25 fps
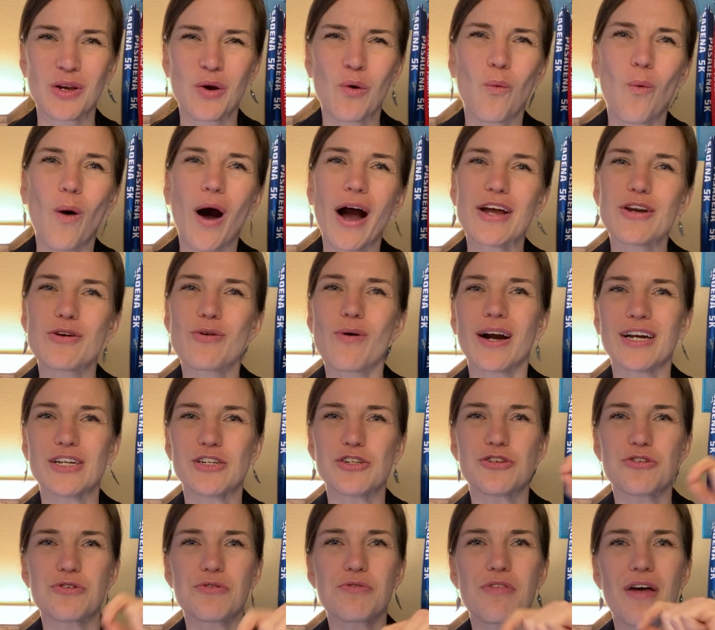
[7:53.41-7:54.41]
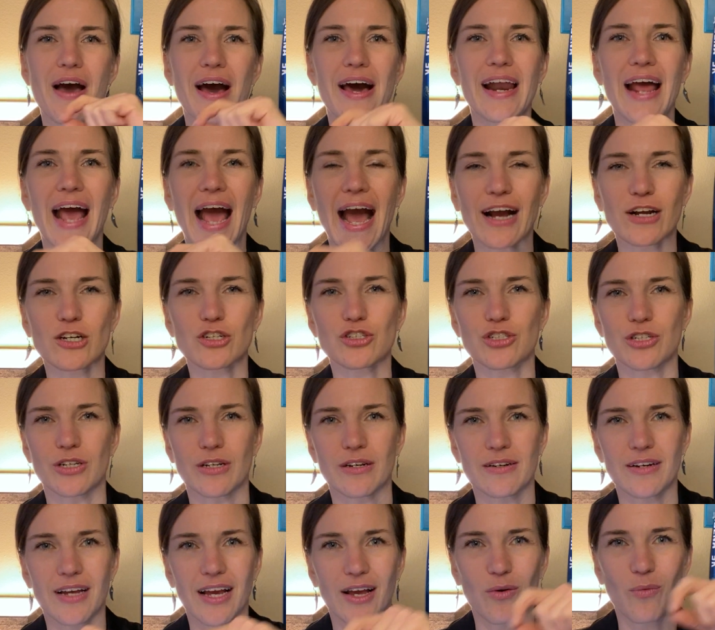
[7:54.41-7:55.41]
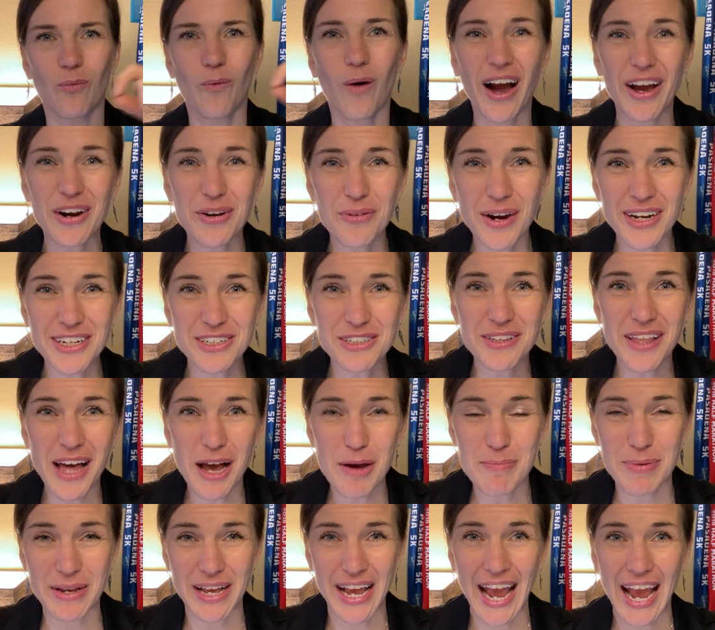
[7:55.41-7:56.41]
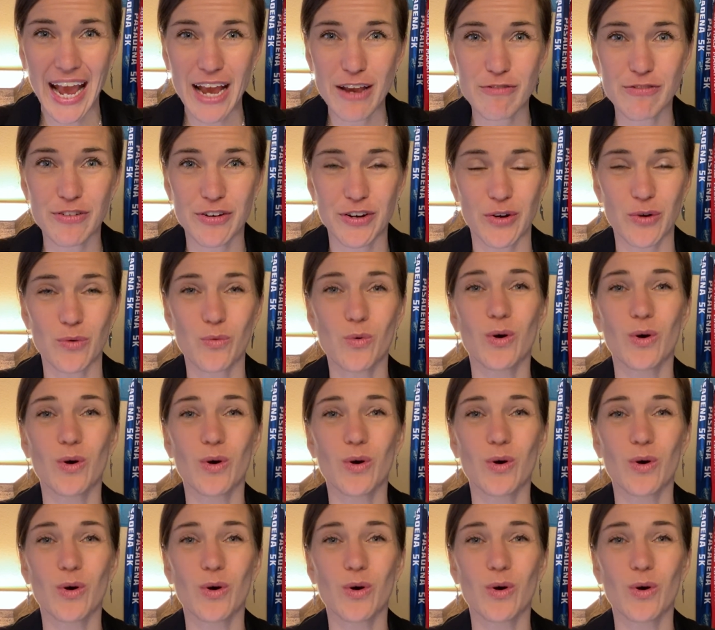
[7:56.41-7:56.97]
Why do I do that action? And why do I do that behavior?